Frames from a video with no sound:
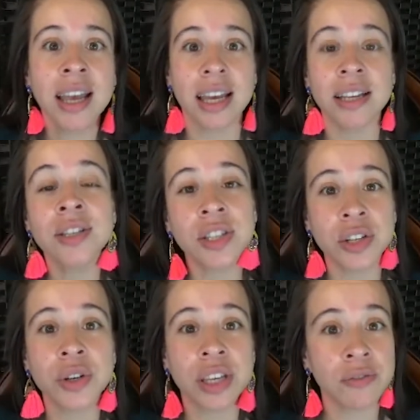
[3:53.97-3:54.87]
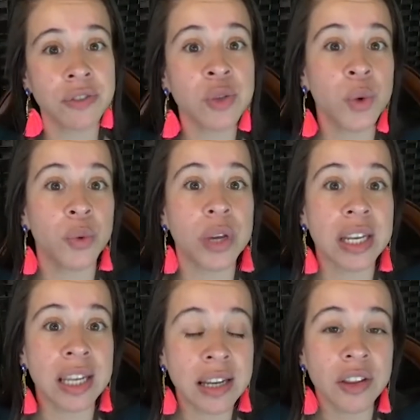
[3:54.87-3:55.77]
and still give us what we
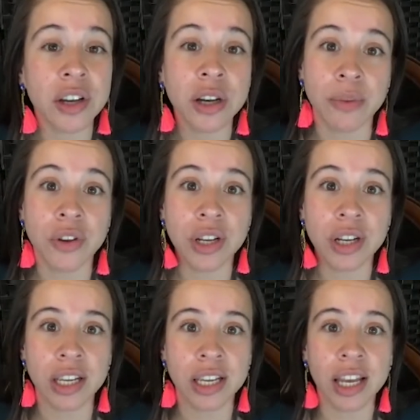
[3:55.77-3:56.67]
need in the community.